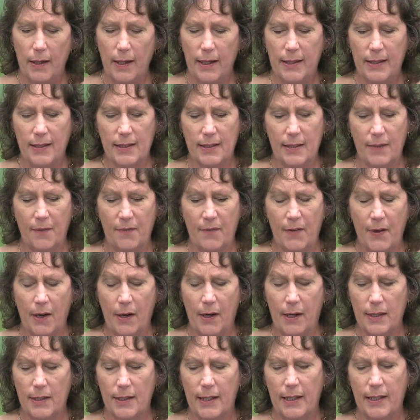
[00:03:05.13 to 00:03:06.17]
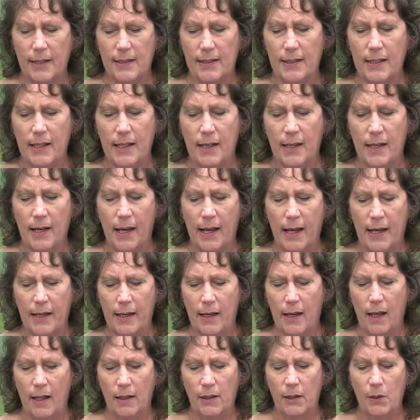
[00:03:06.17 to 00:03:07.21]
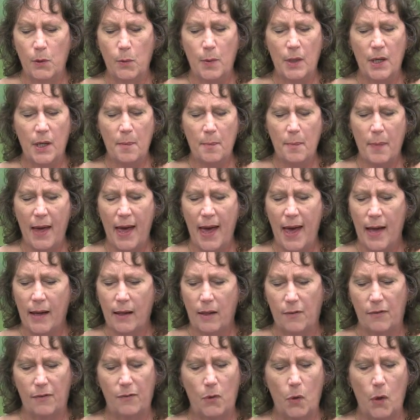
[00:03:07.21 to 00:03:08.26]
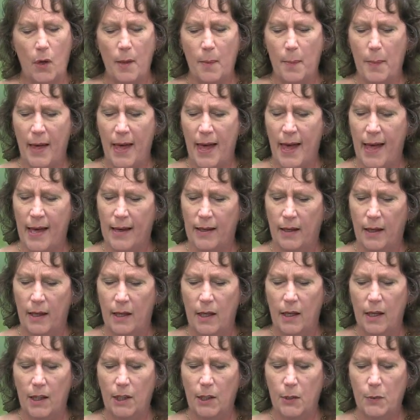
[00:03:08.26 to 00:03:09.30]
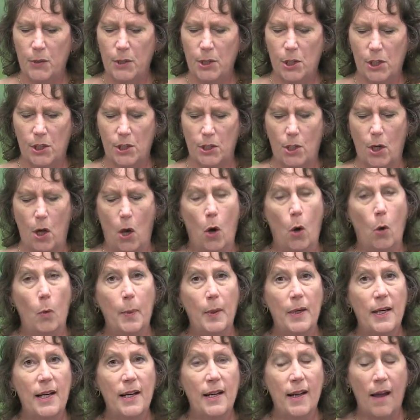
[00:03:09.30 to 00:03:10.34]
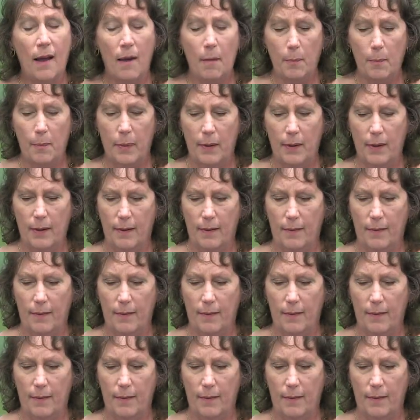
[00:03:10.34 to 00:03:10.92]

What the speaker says: It's in a aluminum pack, a foil pack. You would just open it up.